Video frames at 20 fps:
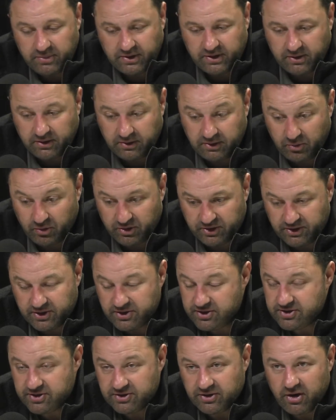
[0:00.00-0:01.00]
because or
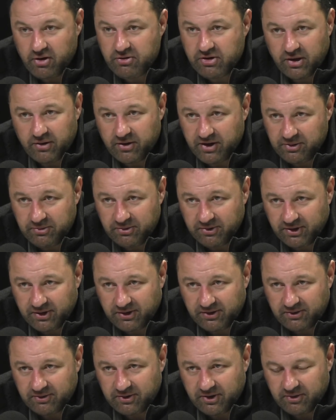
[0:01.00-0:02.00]
just don't go ahead with
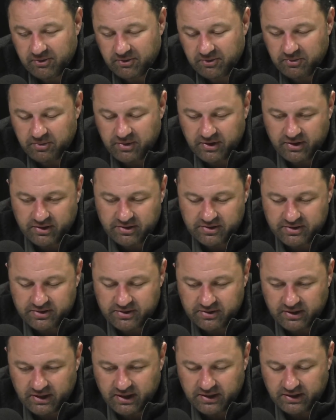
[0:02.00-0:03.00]
it.
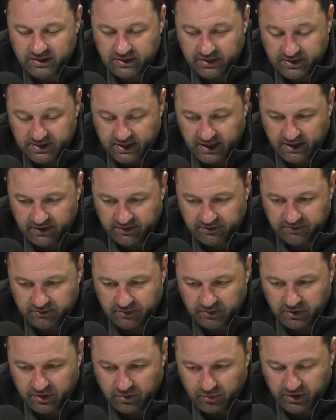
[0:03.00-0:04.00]
Because at the end of the day,
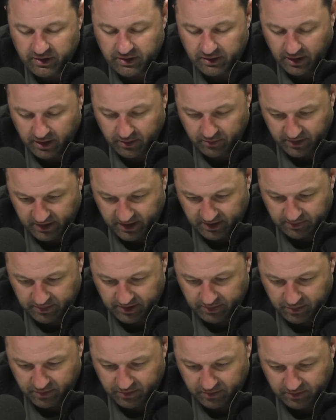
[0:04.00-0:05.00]
when low-income
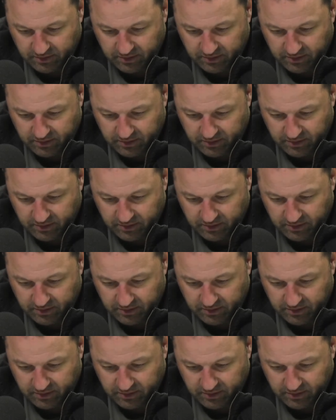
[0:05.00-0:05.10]
people,